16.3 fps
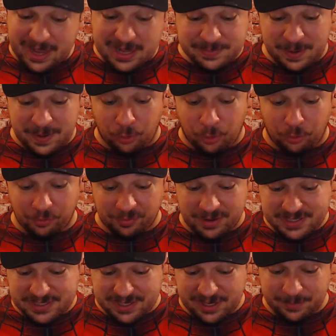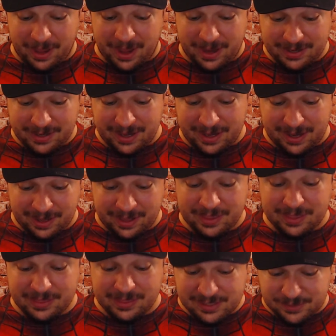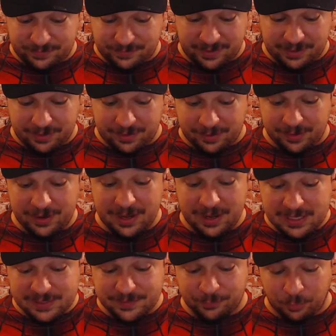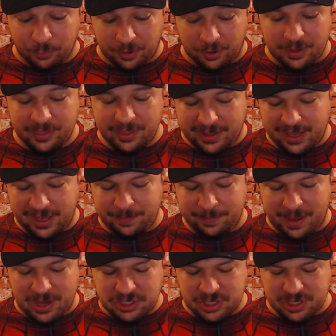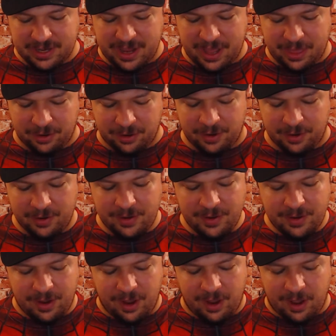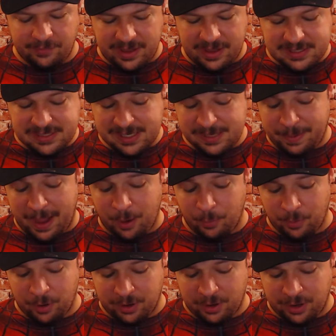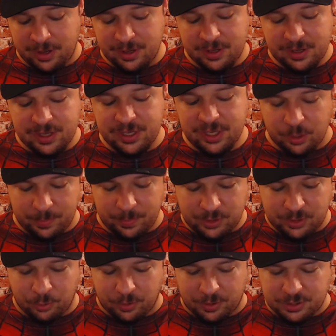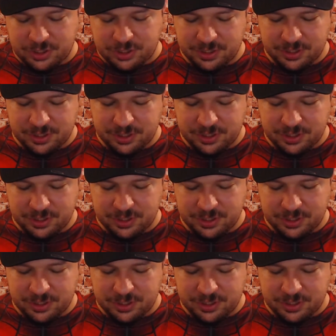my whole reasoning behind getting this figure, is for the kit bashing together of a depowered Human Torch.